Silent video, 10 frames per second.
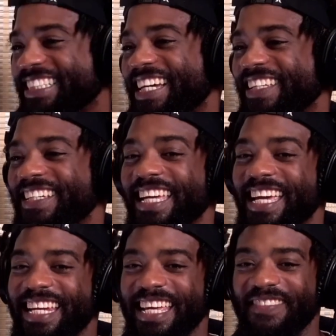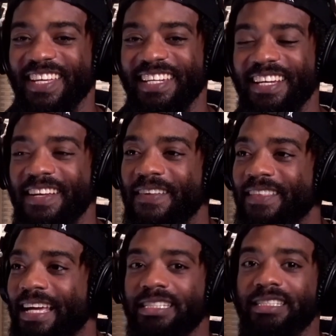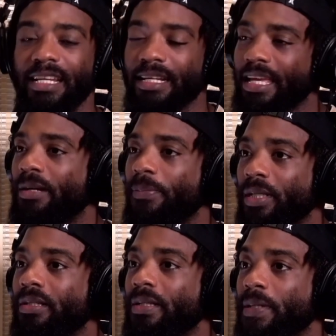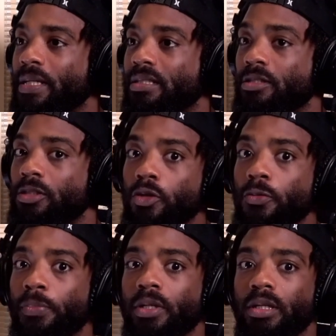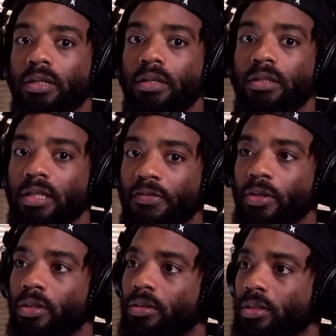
you can't even, like, just that accountability piece is super difficult, because